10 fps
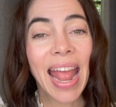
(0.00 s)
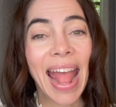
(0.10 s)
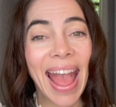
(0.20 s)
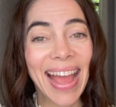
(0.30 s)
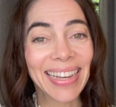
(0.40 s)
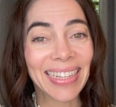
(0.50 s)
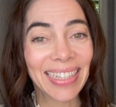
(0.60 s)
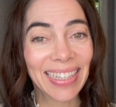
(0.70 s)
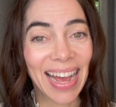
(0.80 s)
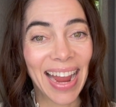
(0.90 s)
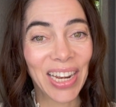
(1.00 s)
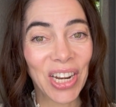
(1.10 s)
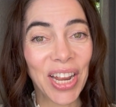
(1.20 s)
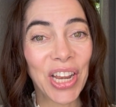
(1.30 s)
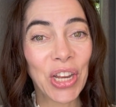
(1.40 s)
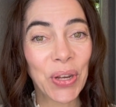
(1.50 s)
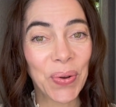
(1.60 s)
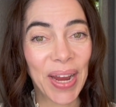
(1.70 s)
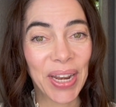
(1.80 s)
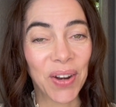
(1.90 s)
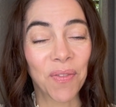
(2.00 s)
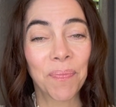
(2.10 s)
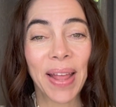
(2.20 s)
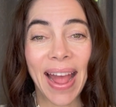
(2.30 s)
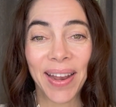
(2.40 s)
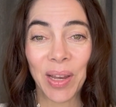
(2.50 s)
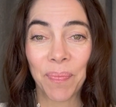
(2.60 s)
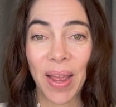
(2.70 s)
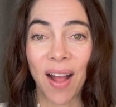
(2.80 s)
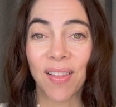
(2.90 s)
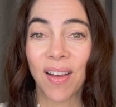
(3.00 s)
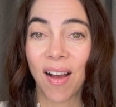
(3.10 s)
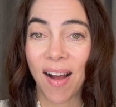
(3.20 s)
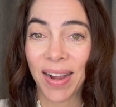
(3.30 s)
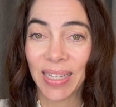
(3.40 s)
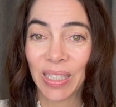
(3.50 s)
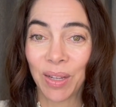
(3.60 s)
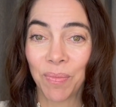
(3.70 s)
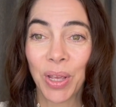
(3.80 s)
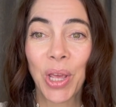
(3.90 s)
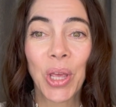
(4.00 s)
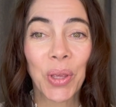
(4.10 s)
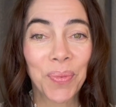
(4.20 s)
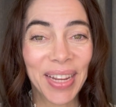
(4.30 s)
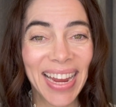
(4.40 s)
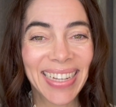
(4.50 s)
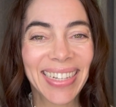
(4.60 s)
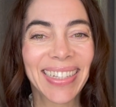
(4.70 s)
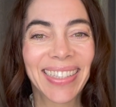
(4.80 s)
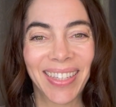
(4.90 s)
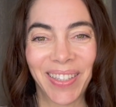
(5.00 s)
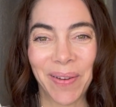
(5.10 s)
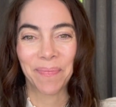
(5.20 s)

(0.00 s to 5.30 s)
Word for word: and designer and creator of PandaPal Autism Communication System.